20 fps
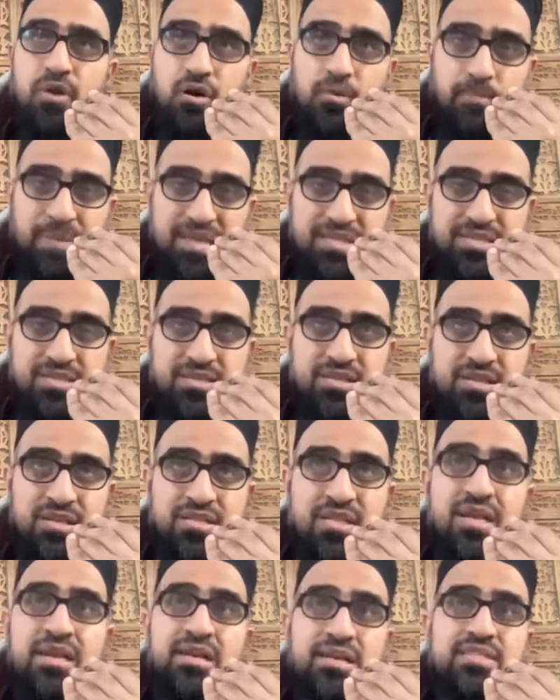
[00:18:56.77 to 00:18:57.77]

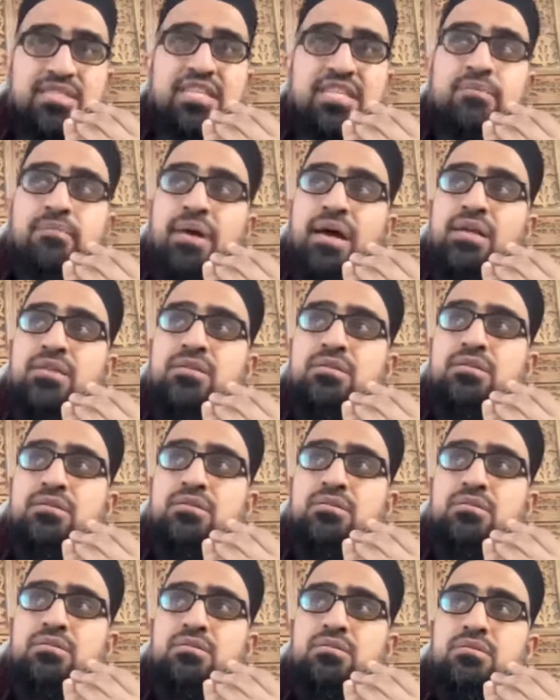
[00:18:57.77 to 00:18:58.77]
messages is iman.
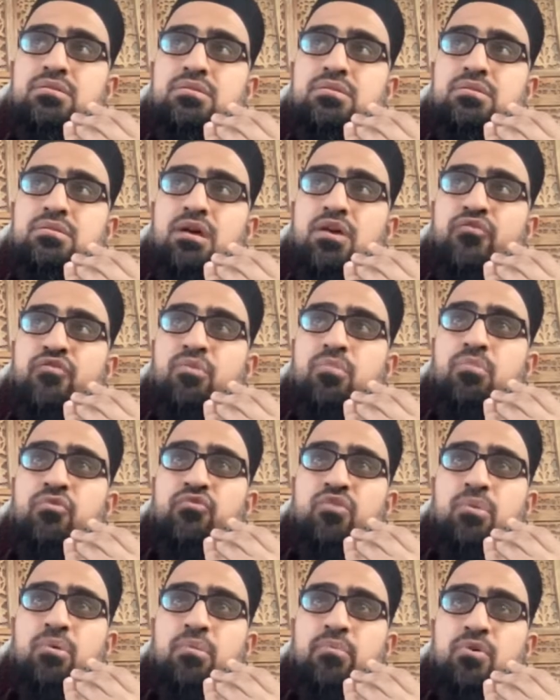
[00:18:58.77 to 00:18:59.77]
Yeah, from
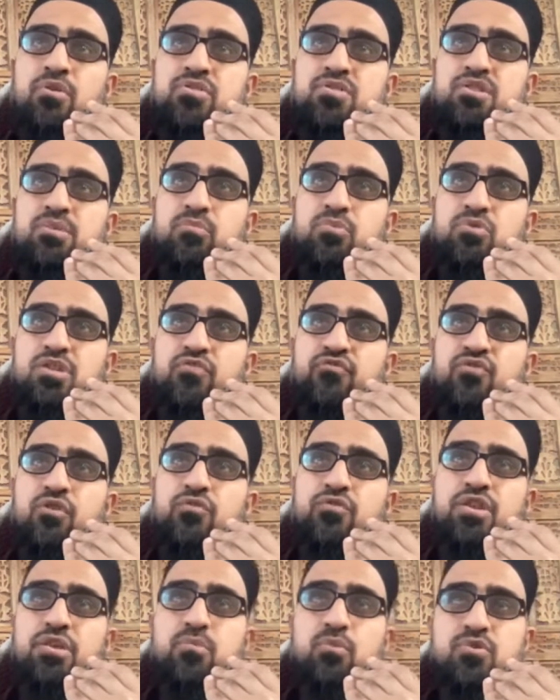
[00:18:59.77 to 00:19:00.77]
amongst the most, if
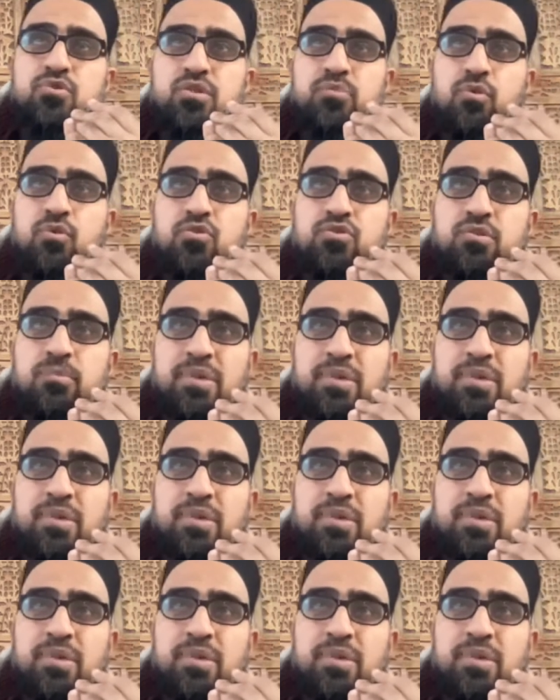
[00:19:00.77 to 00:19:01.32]
not the most important